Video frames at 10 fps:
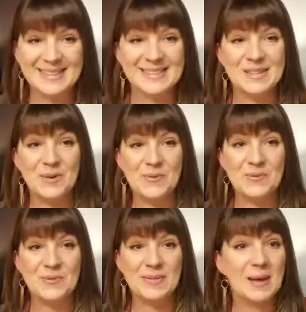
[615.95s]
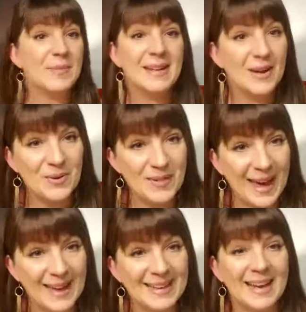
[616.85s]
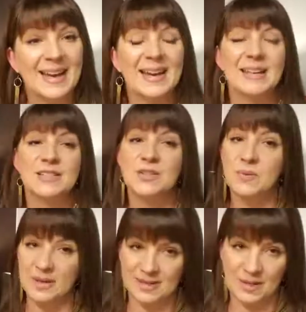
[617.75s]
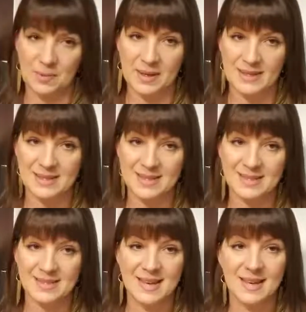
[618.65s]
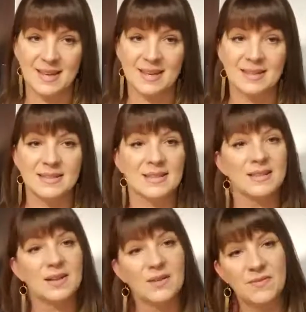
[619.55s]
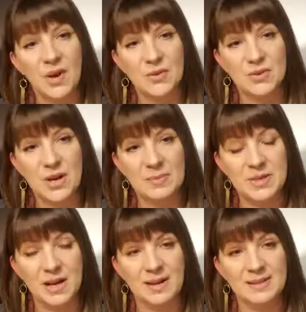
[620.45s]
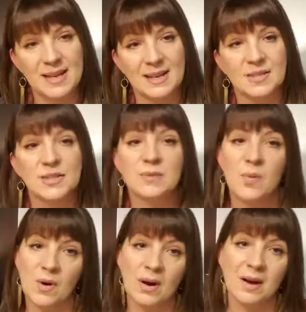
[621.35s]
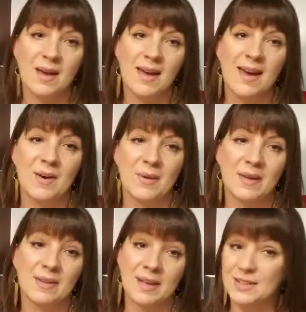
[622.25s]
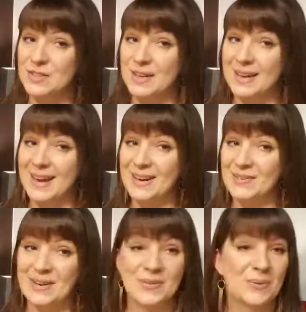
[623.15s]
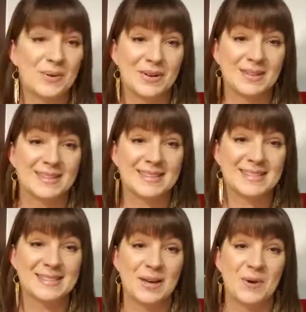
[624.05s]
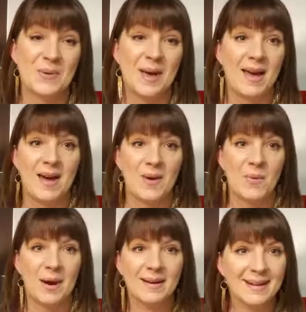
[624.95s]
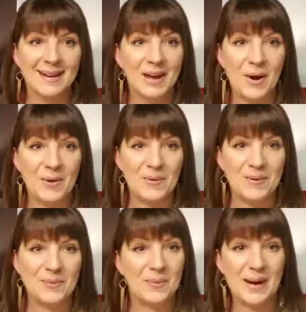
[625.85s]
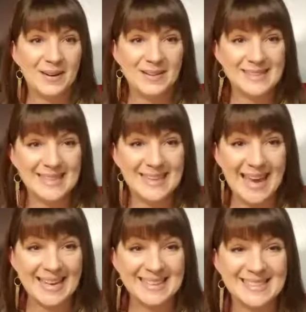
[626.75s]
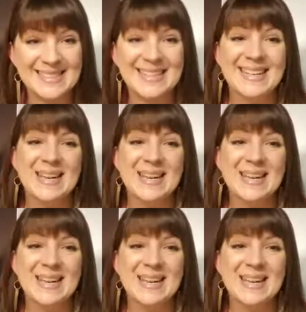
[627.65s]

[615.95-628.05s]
So let me know that. I do want to go places and host Tribe Talks and do more around the country and around the world. So, where can I go? Where is it next?